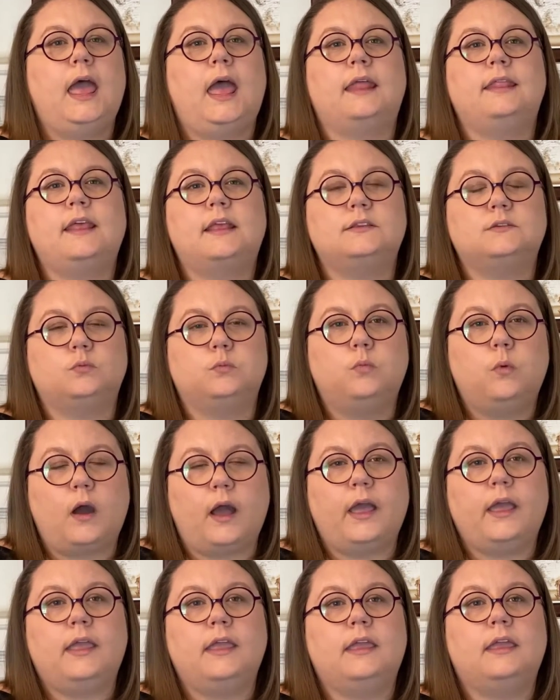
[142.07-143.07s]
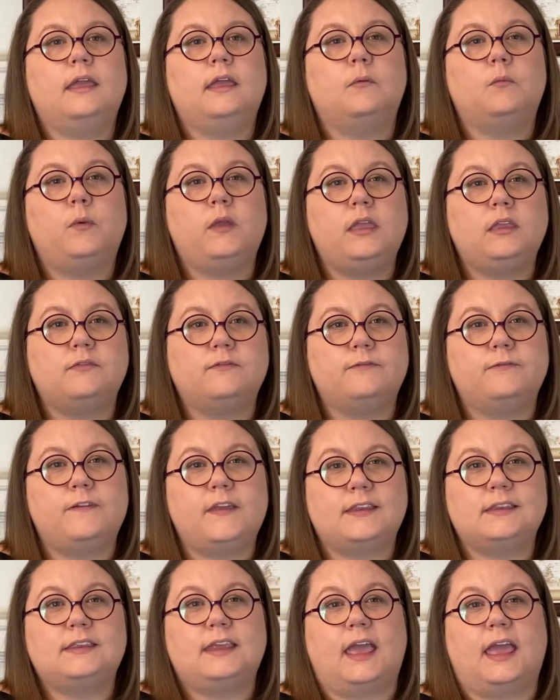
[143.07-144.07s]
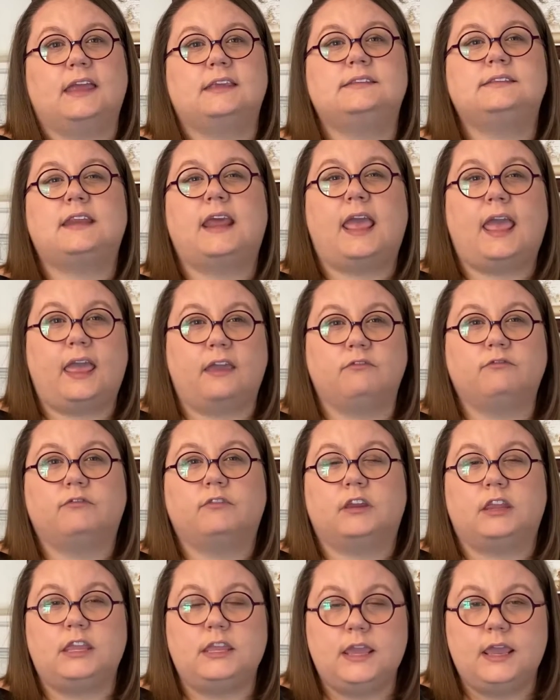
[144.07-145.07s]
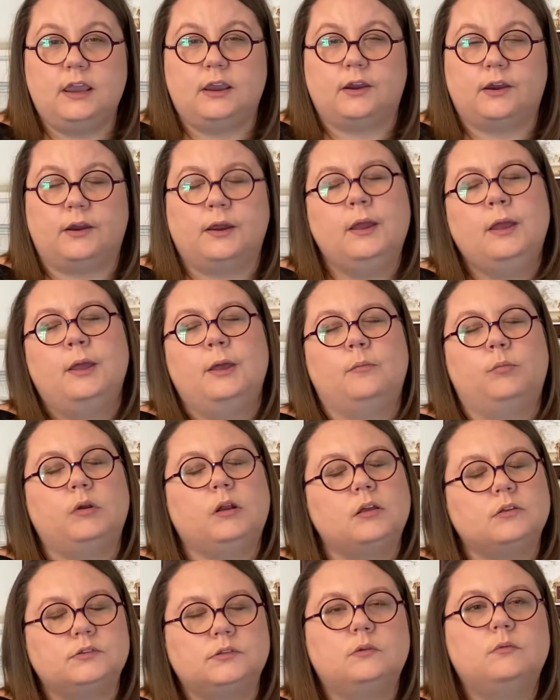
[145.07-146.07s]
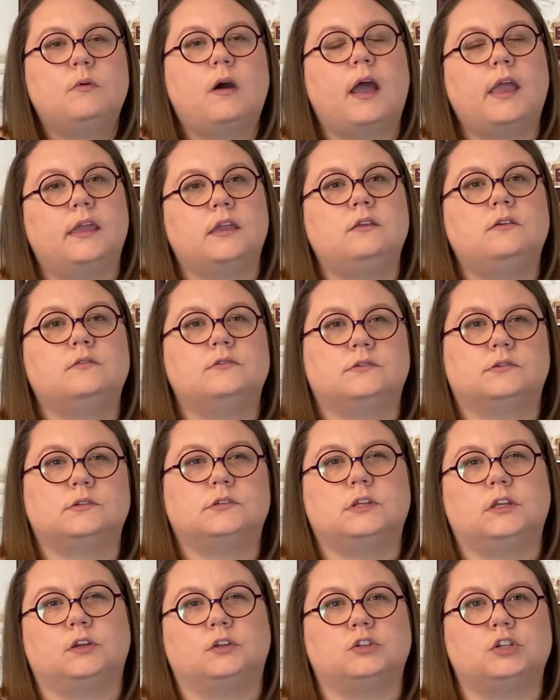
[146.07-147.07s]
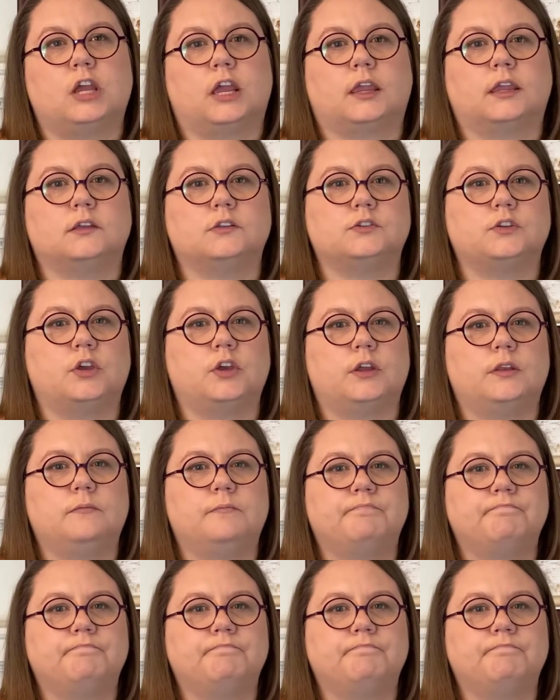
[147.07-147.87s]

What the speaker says: And that's why we fit test every year, but also why a user seal check is good.